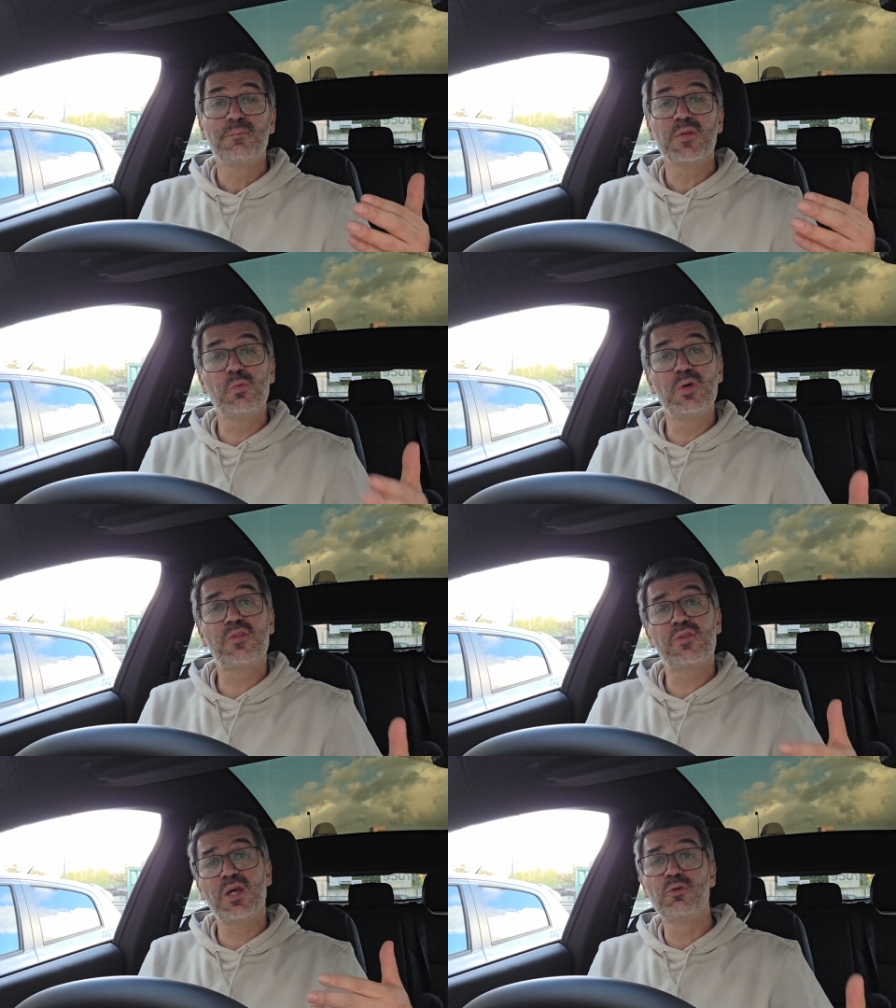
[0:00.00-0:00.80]

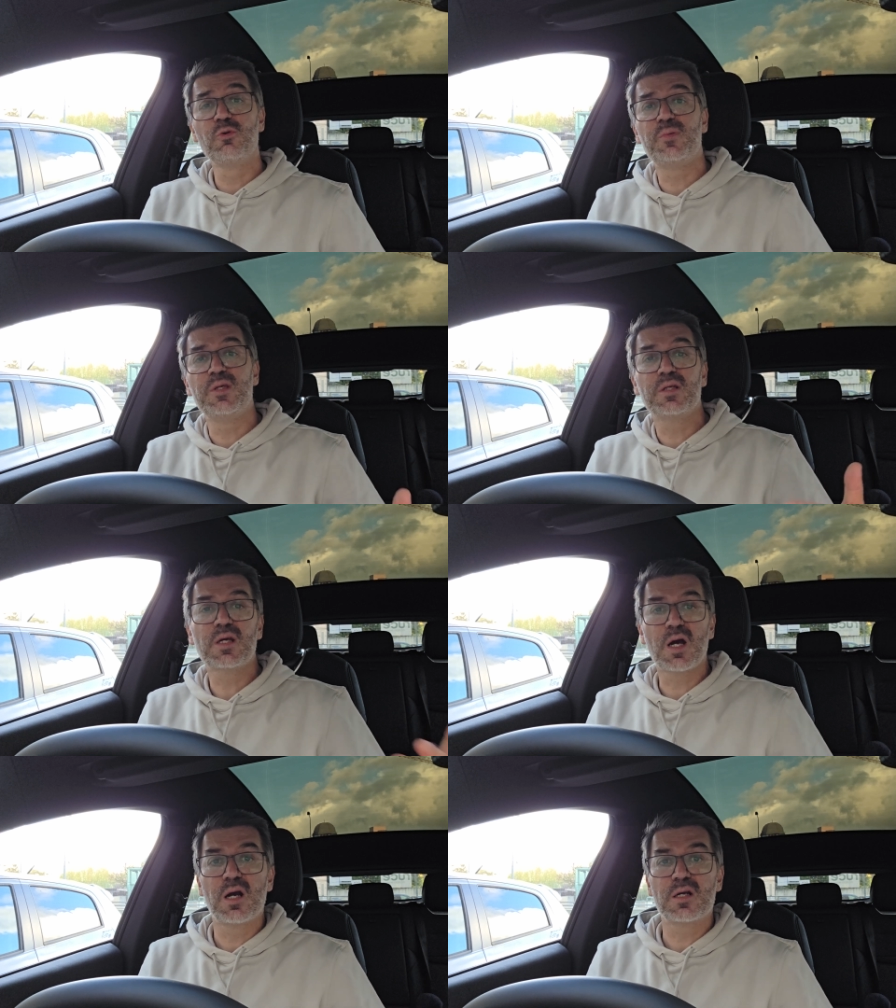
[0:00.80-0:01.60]
with European
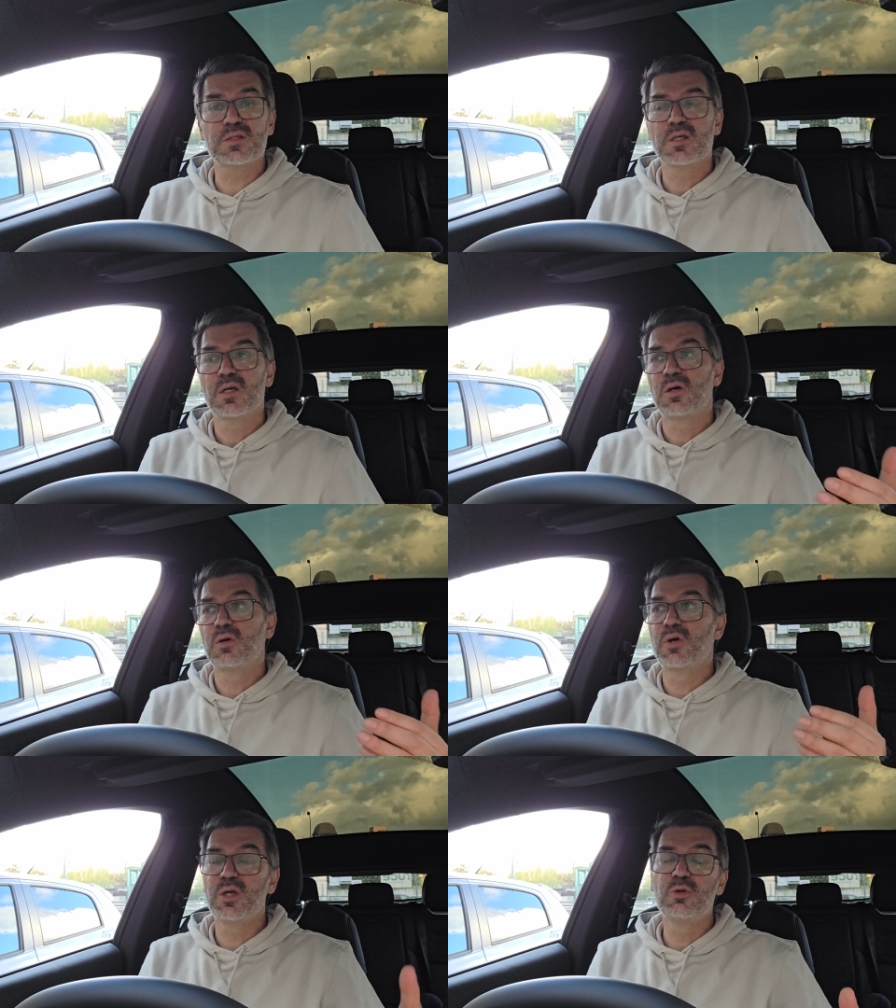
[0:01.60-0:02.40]
cars
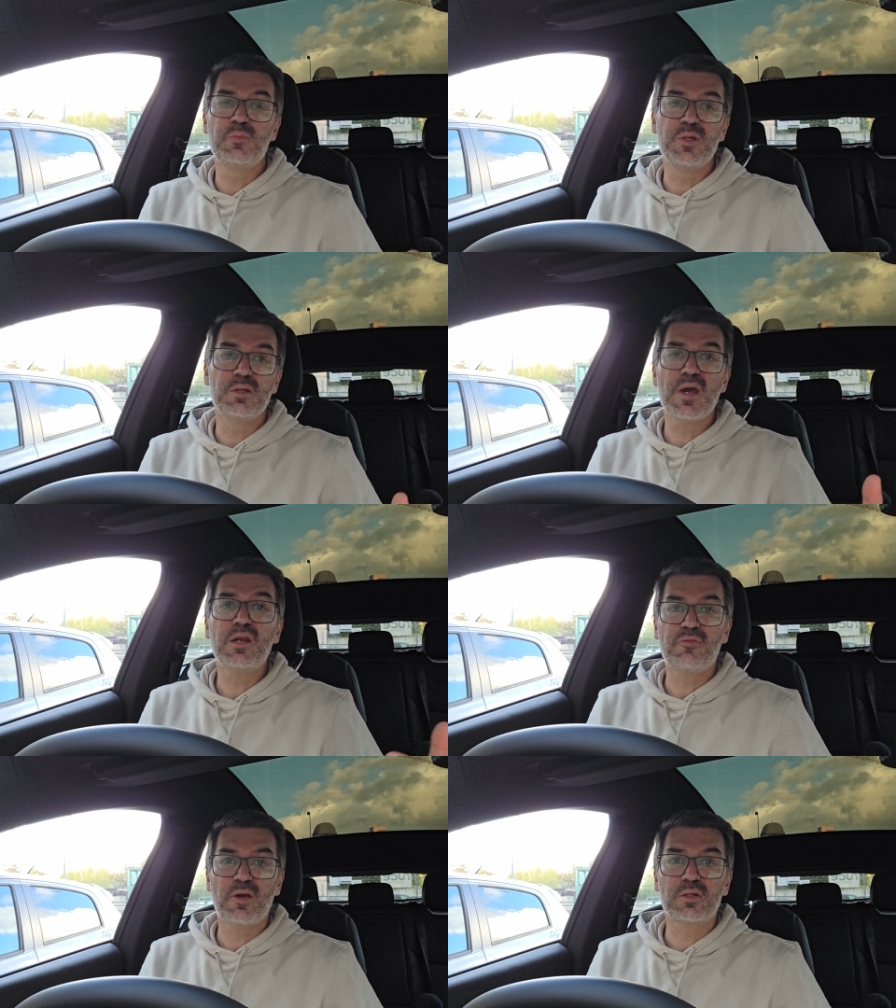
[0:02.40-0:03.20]
or European
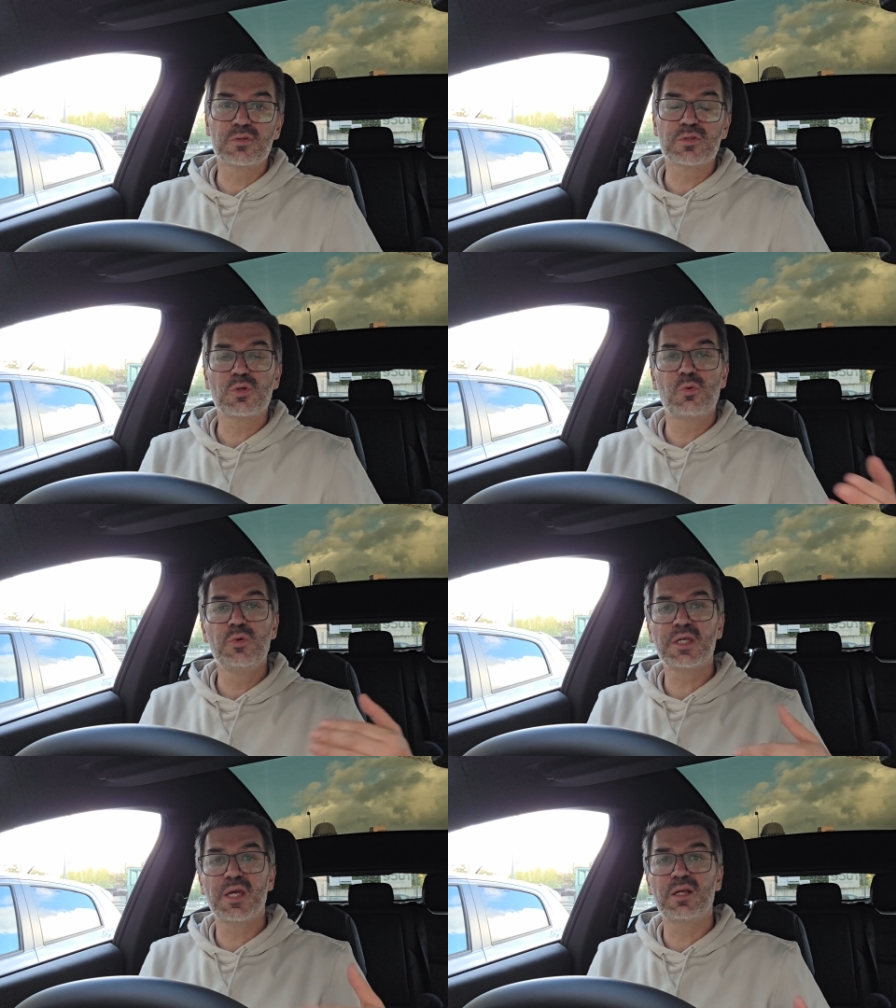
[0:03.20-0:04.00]
manufacturers,
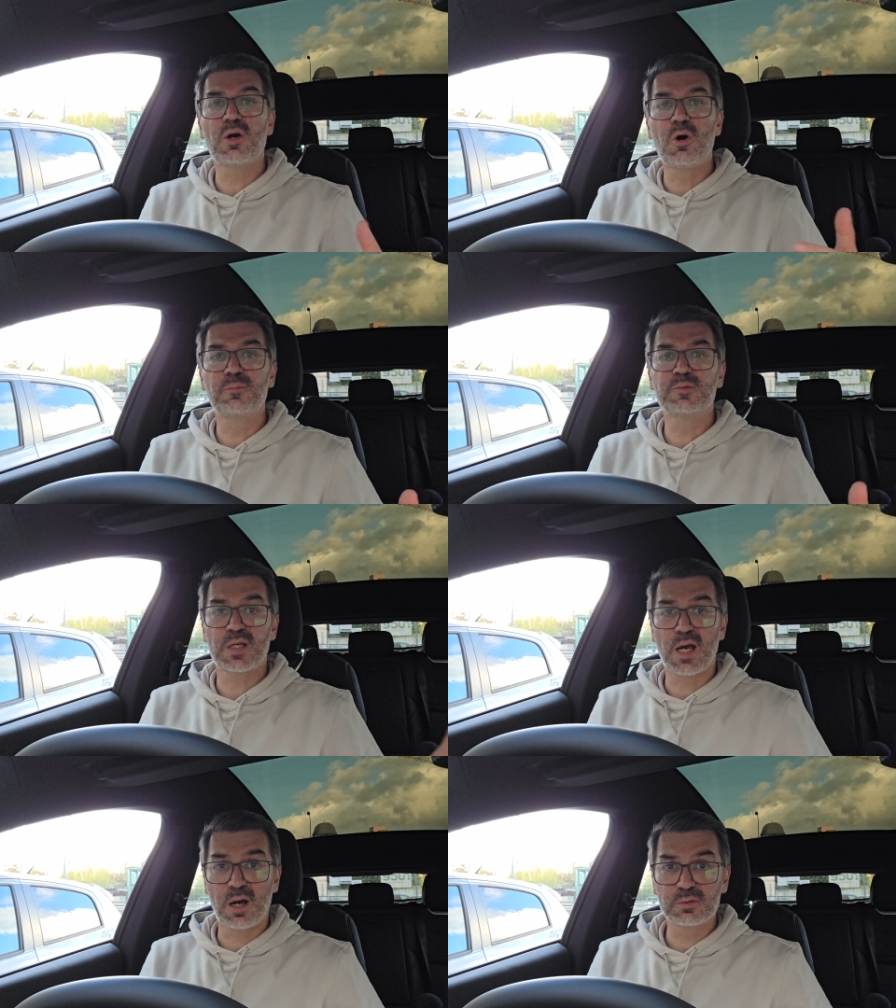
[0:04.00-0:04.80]
we can opt
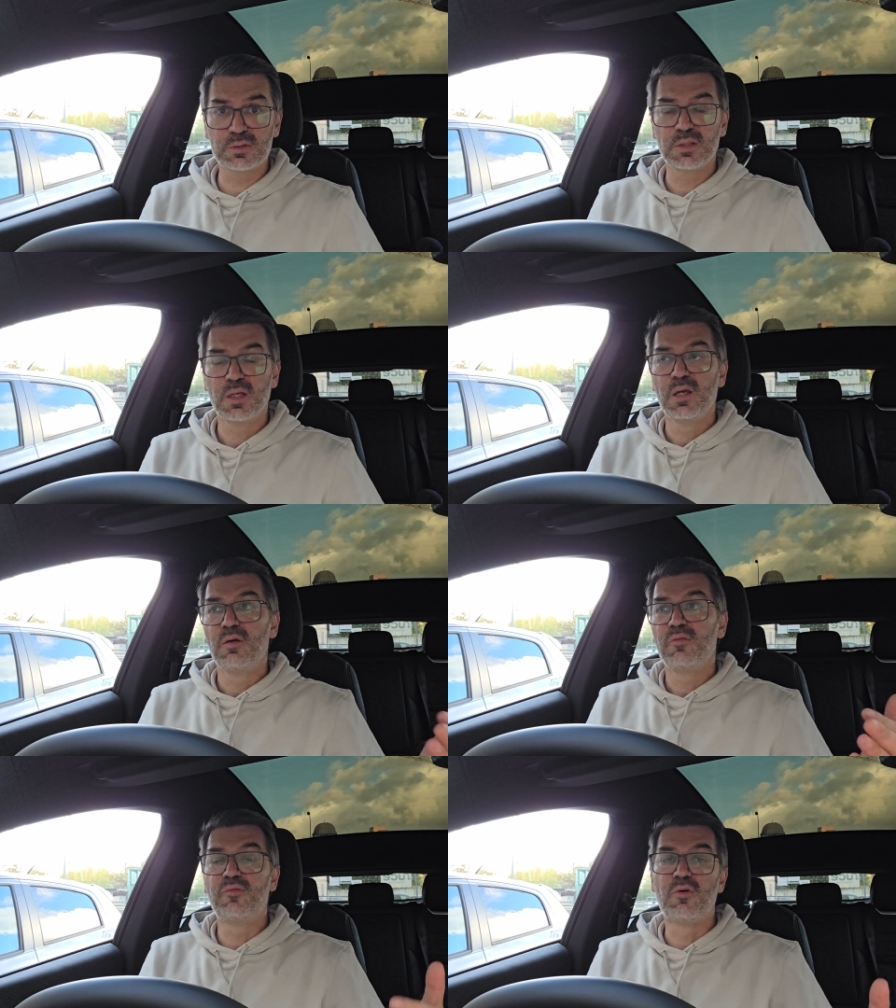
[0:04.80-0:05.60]
out
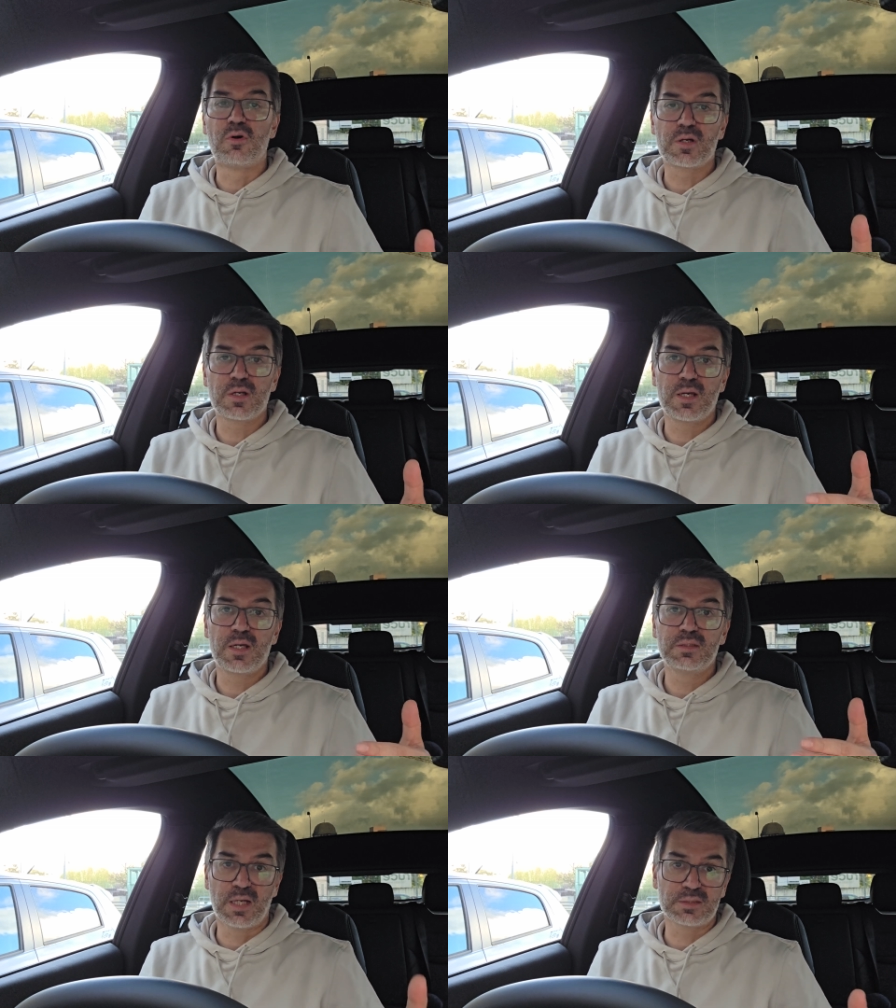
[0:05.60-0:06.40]
for
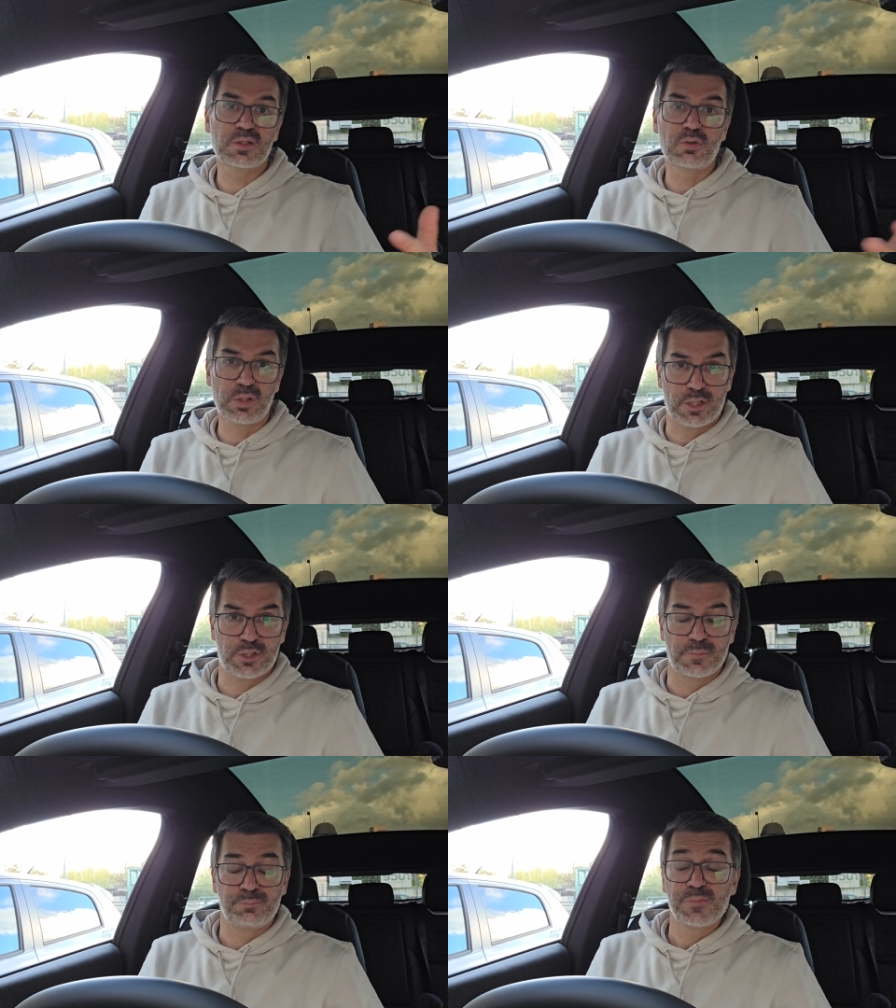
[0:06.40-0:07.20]
uh, data
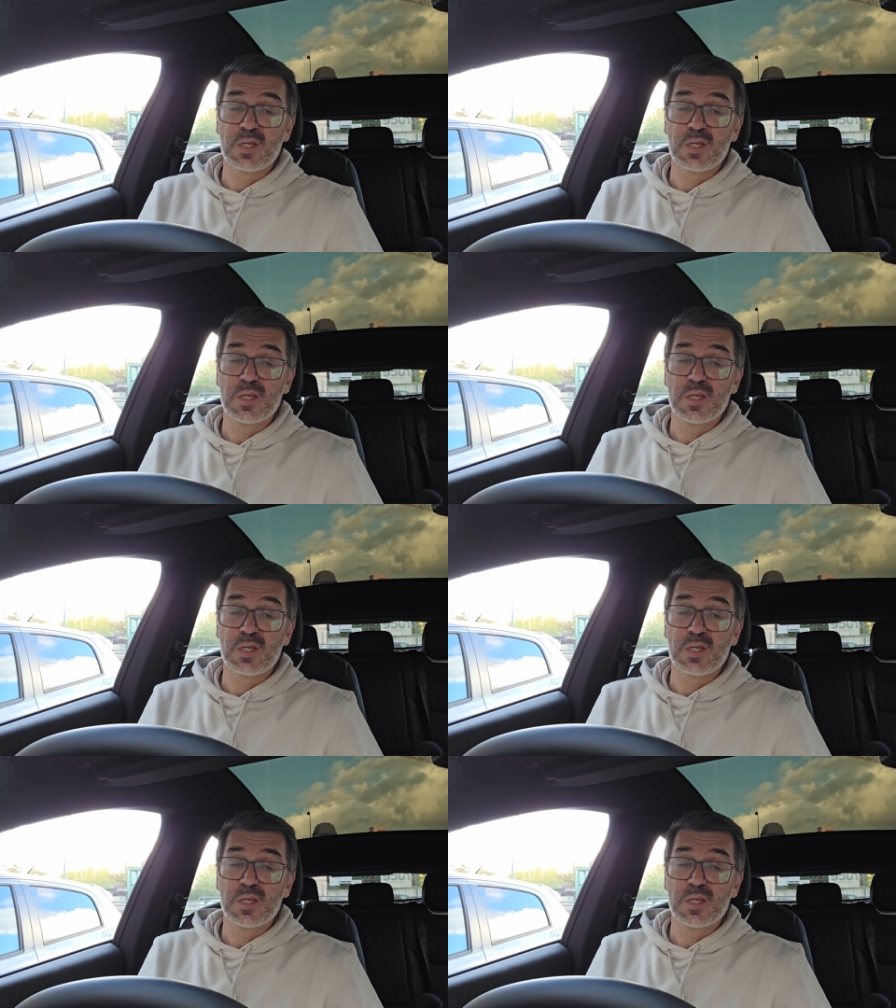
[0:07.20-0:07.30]
collection.